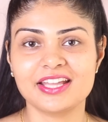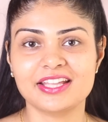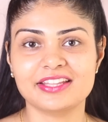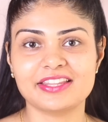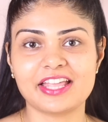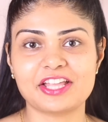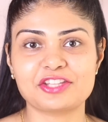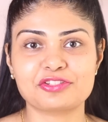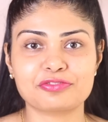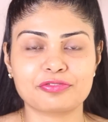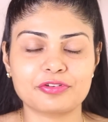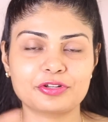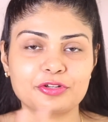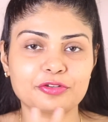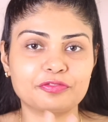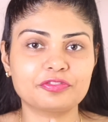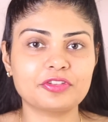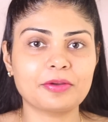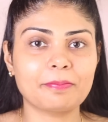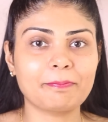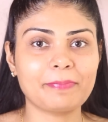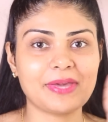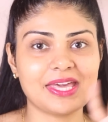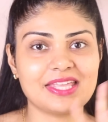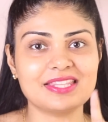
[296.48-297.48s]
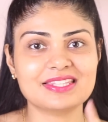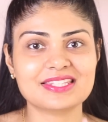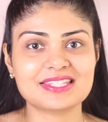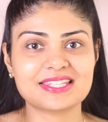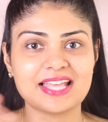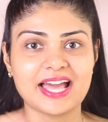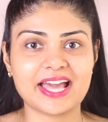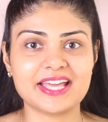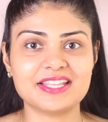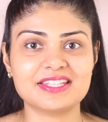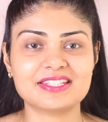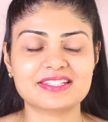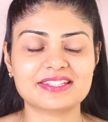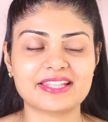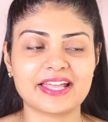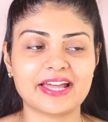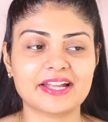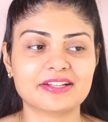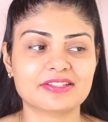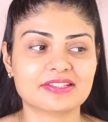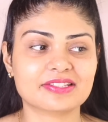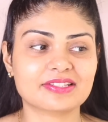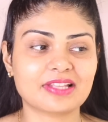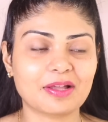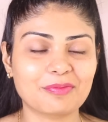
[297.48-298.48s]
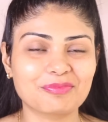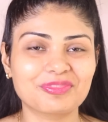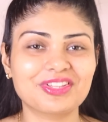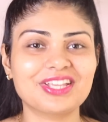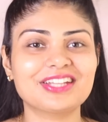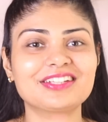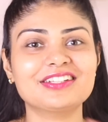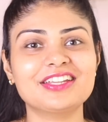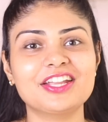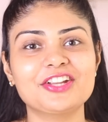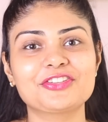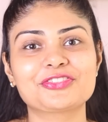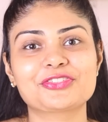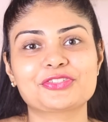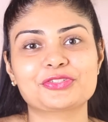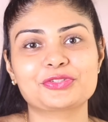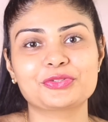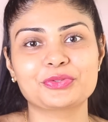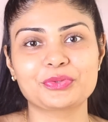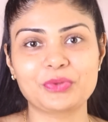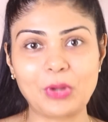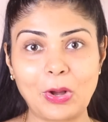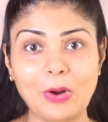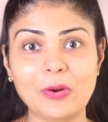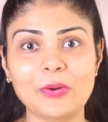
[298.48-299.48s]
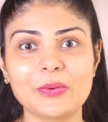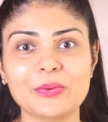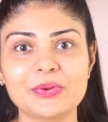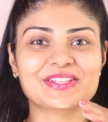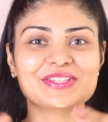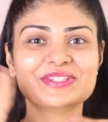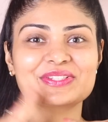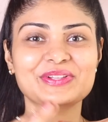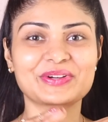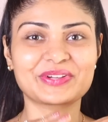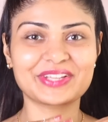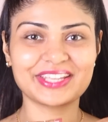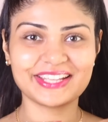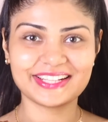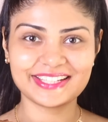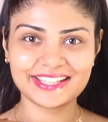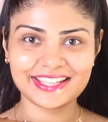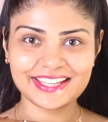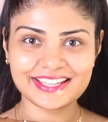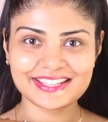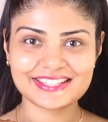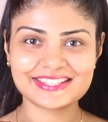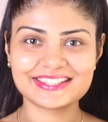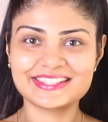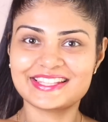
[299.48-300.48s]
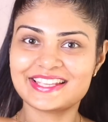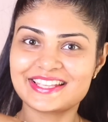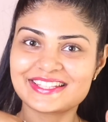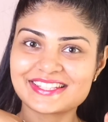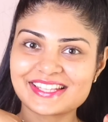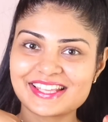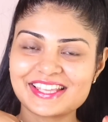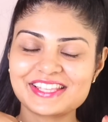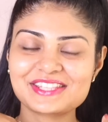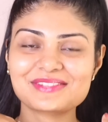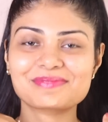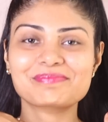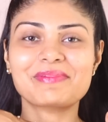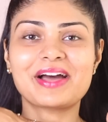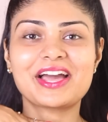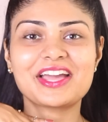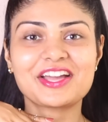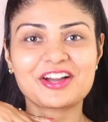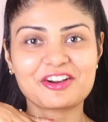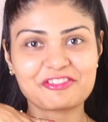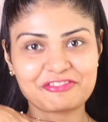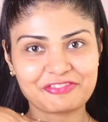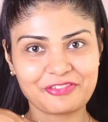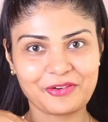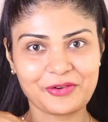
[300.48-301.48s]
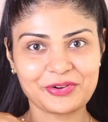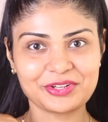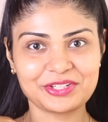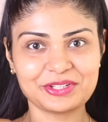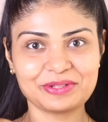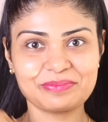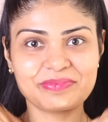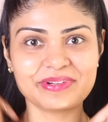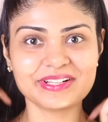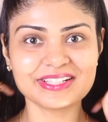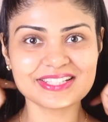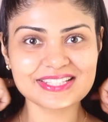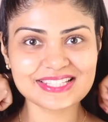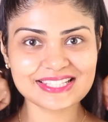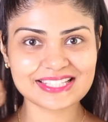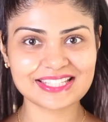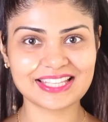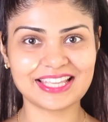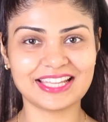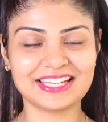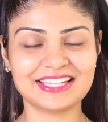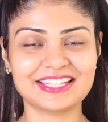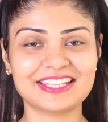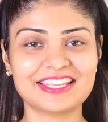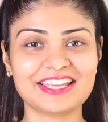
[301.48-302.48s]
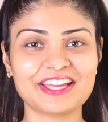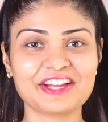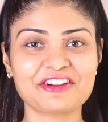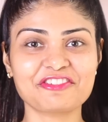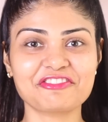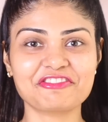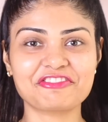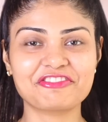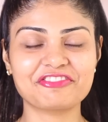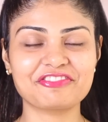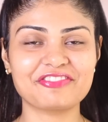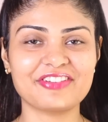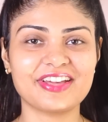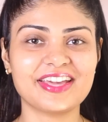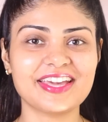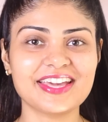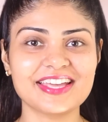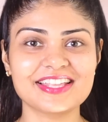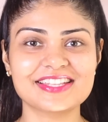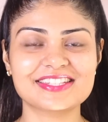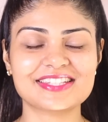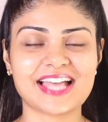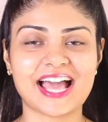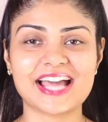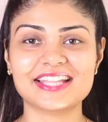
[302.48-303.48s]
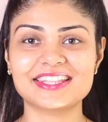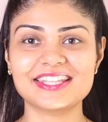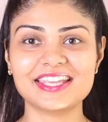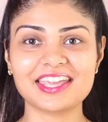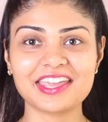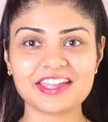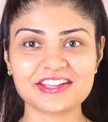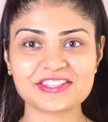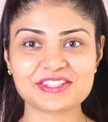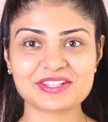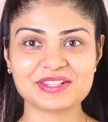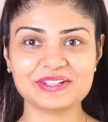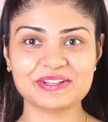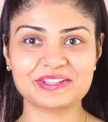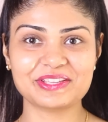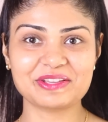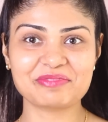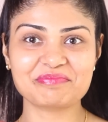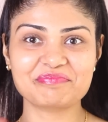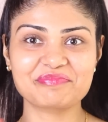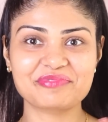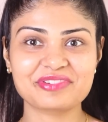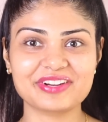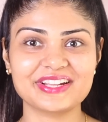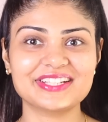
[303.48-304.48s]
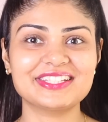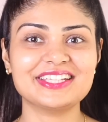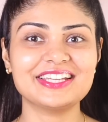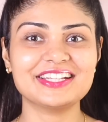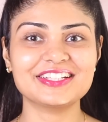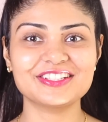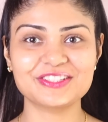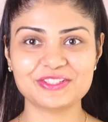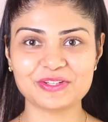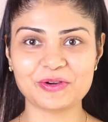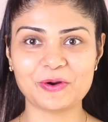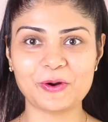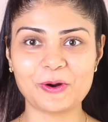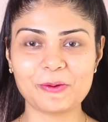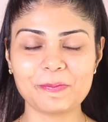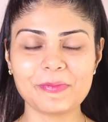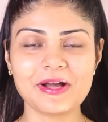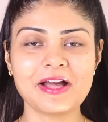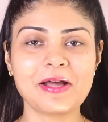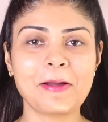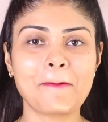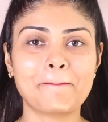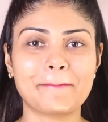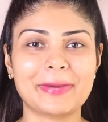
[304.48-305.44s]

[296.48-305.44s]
That's one of the main signs that something needs to go. So kitties, this is my affordable skincare face. I think it's looking pretty dope.